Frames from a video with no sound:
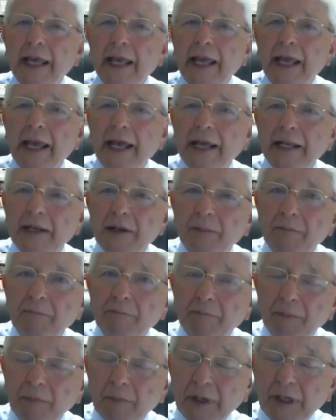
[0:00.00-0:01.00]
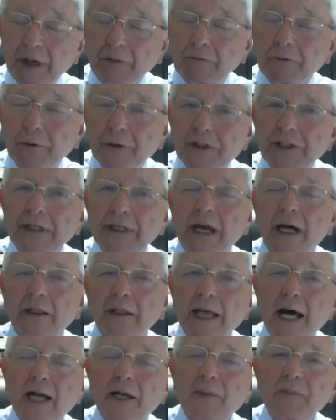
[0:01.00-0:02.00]
But unfortunately, a
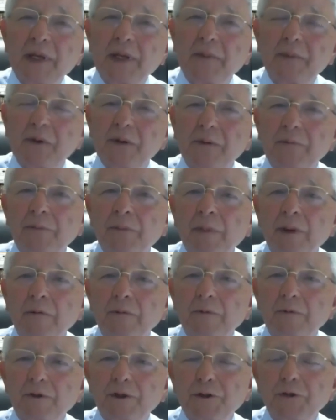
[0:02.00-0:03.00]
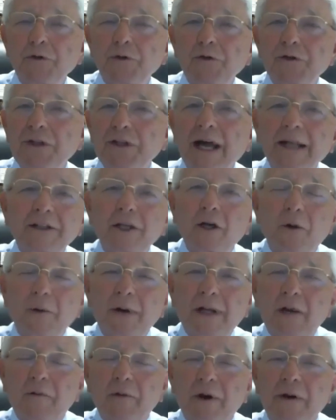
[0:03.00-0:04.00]
lot of people choose not to go
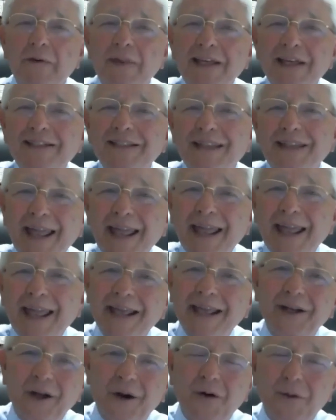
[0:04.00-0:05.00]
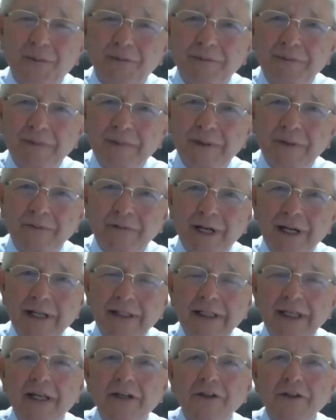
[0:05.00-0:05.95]
anywhere. They stay at home, right?